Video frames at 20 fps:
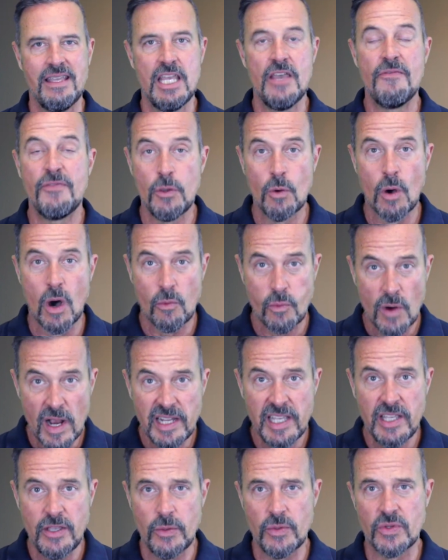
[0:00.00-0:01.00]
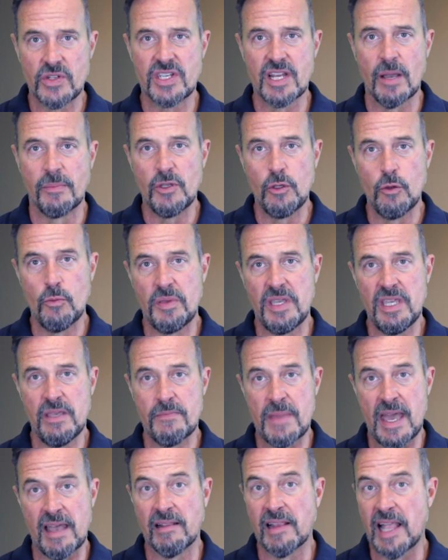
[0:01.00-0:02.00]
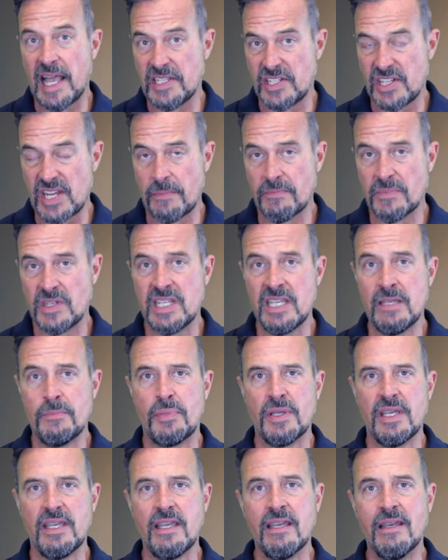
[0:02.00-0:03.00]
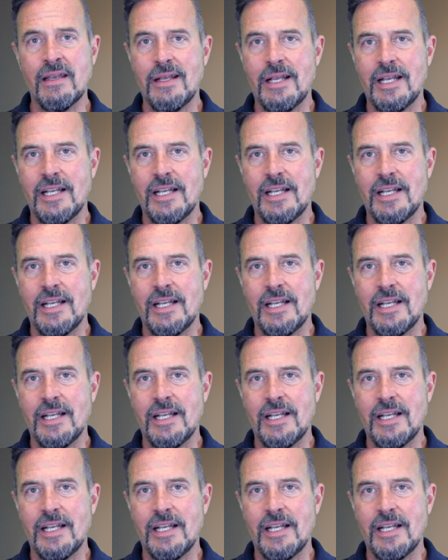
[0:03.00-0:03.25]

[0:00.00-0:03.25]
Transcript: If you already use WPMail SMTP,